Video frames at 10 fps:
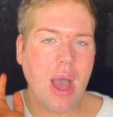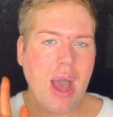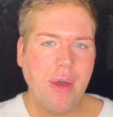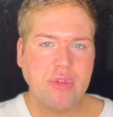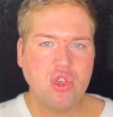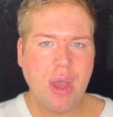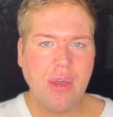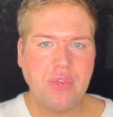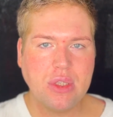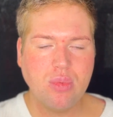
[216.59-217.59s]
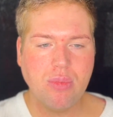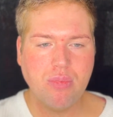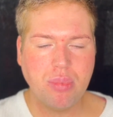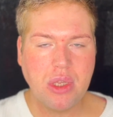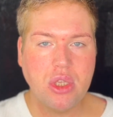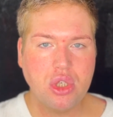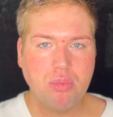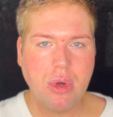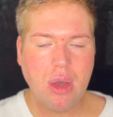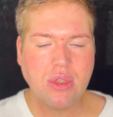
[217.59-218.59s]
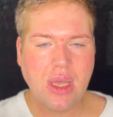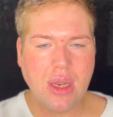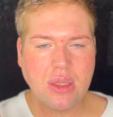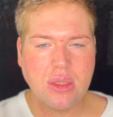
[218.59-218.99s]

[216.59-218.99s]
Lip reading: I have tried this with bleach brows and I